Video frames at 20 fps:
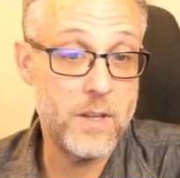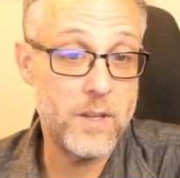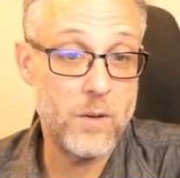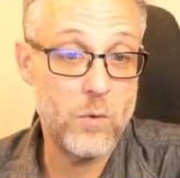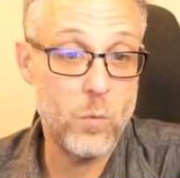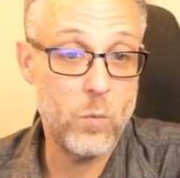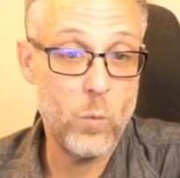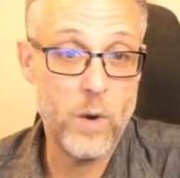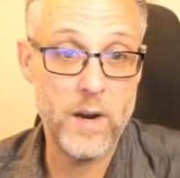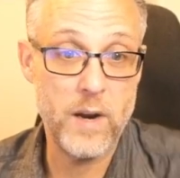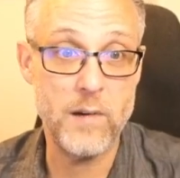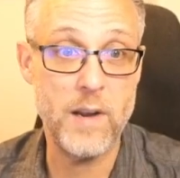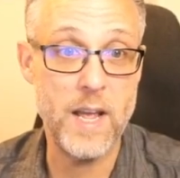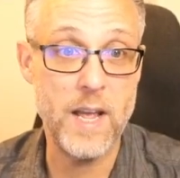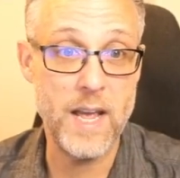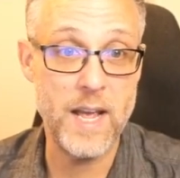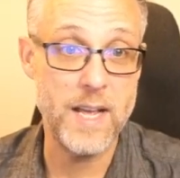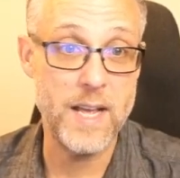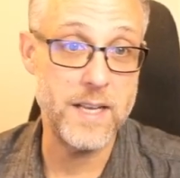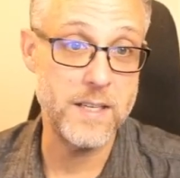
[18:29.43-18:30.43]

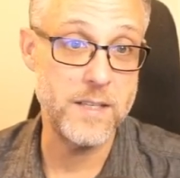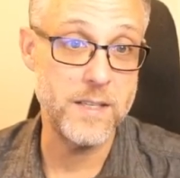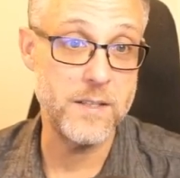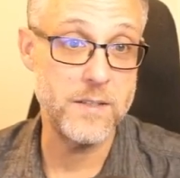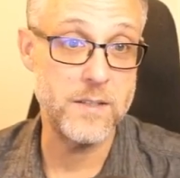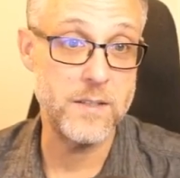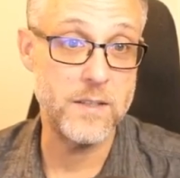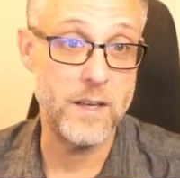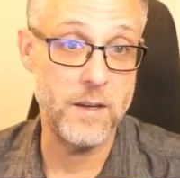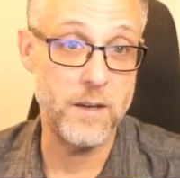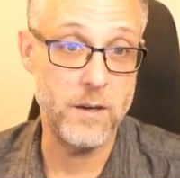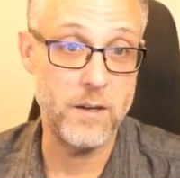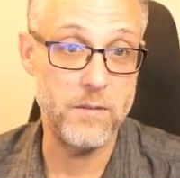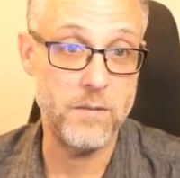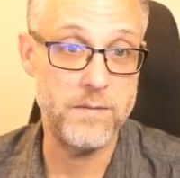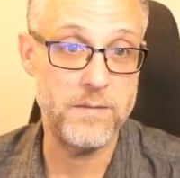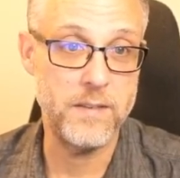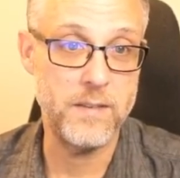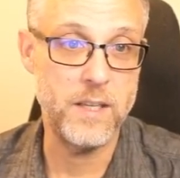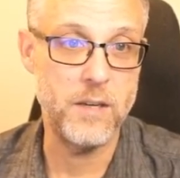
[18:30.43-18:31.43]
Whereas, I
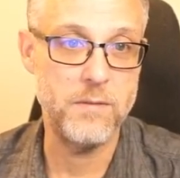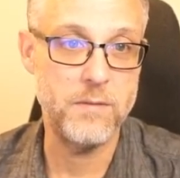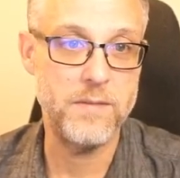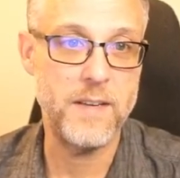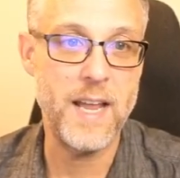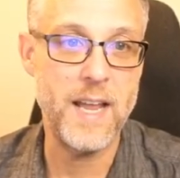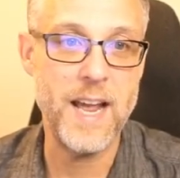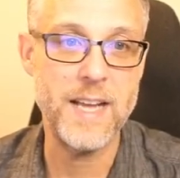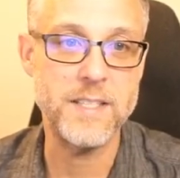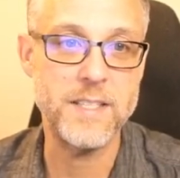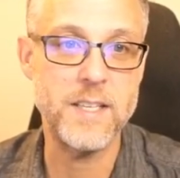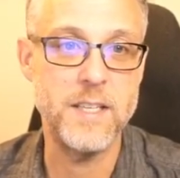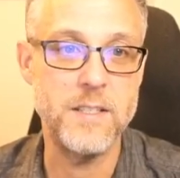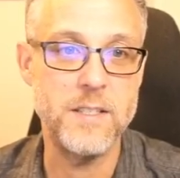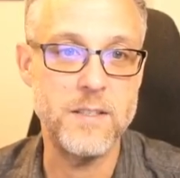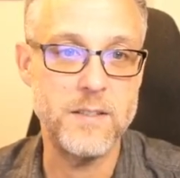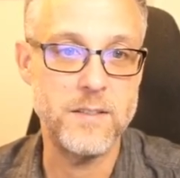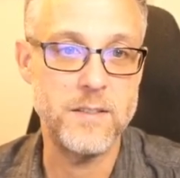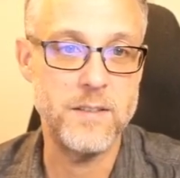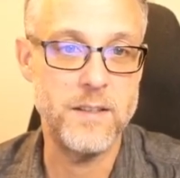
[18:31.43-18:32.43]
don't know, Flask
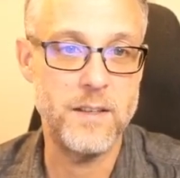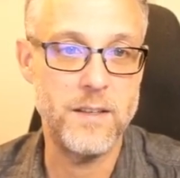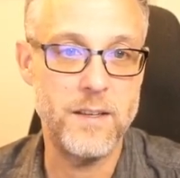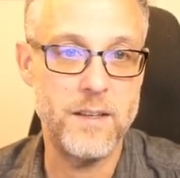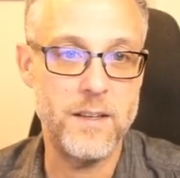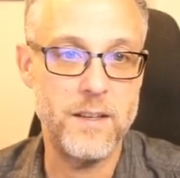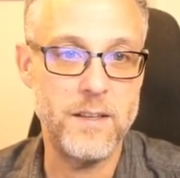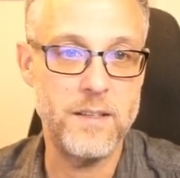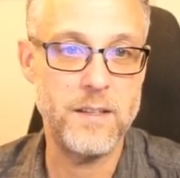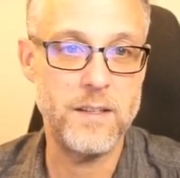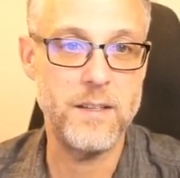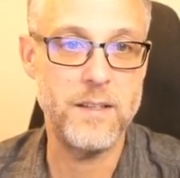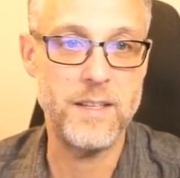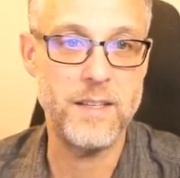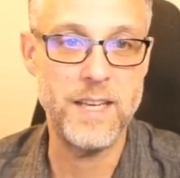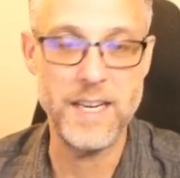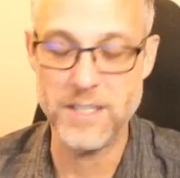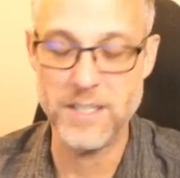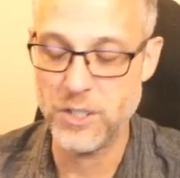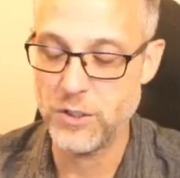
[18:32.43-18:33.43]
is,
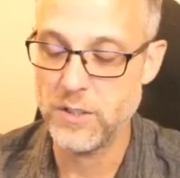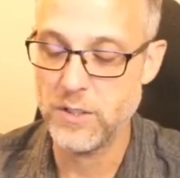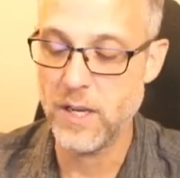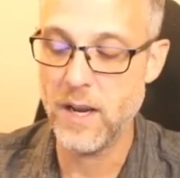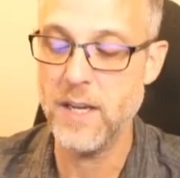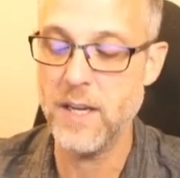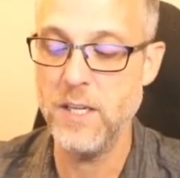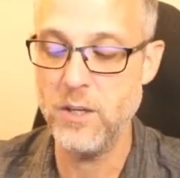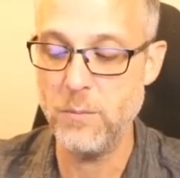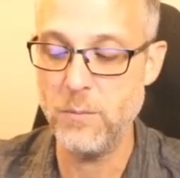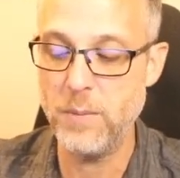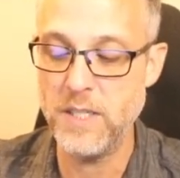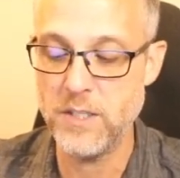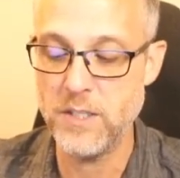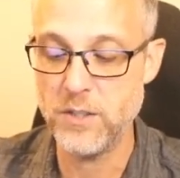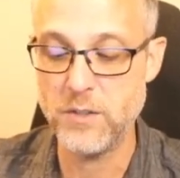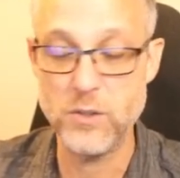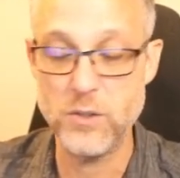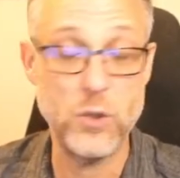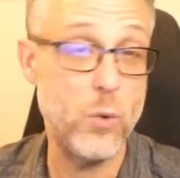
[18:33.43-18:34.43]
again, designed to be
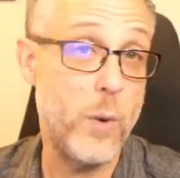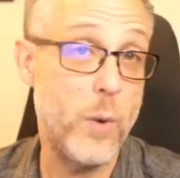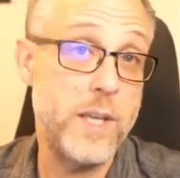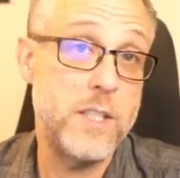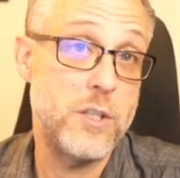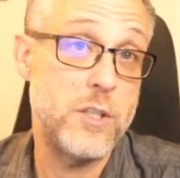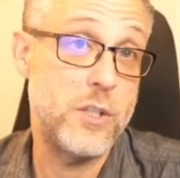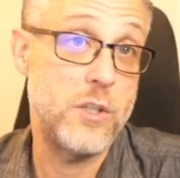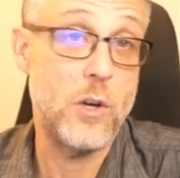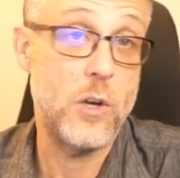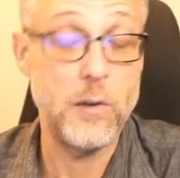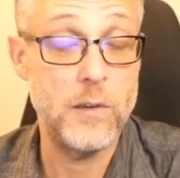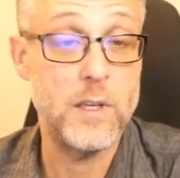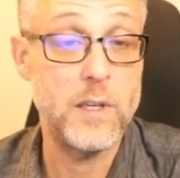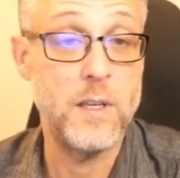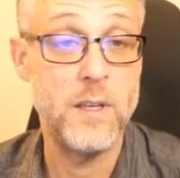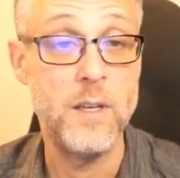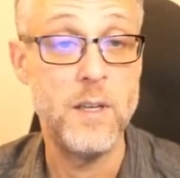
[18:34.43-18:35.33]
quick to start.